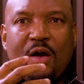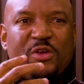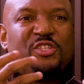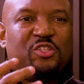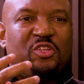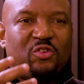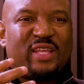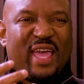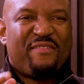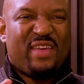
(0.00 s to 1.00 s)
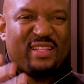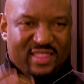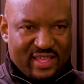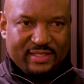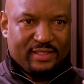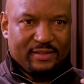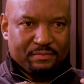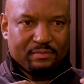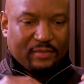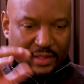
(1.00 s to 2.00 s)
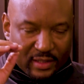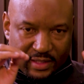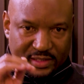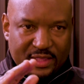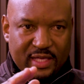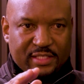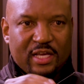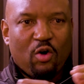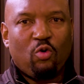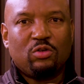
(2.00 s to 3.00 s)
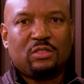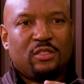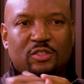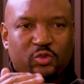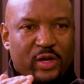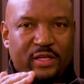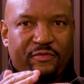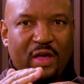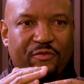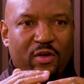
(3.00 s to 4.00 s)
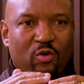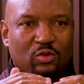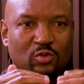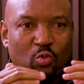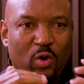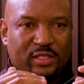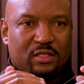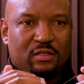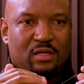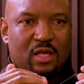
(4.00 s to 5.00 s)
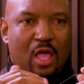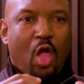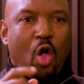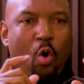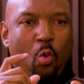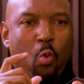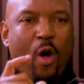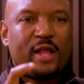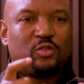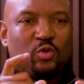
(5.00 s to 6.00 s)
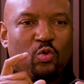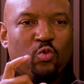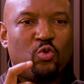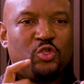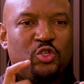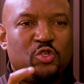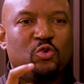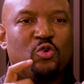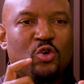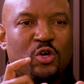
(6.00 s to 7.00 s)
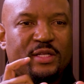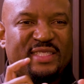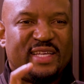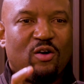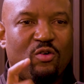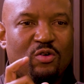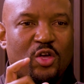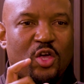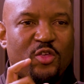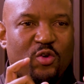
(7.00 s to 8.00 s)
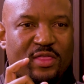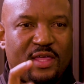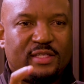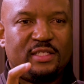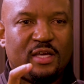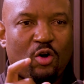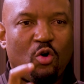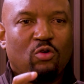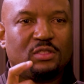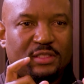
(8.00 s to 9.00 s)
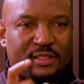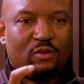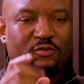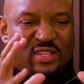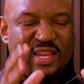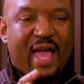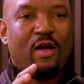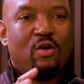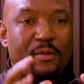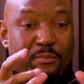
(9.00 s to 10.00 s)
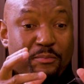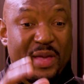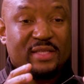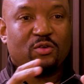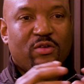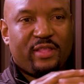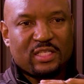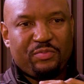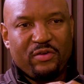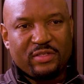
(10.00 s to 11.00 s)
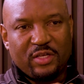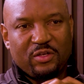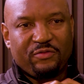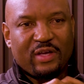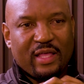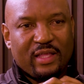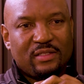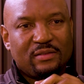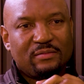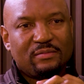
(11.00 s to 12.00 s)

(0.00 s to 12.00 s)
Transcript: which you did not have at 30? There's a 30-year-old, 25-year-old watching. What would you tell your 30-year-old self now, based on the experience that you have gathered?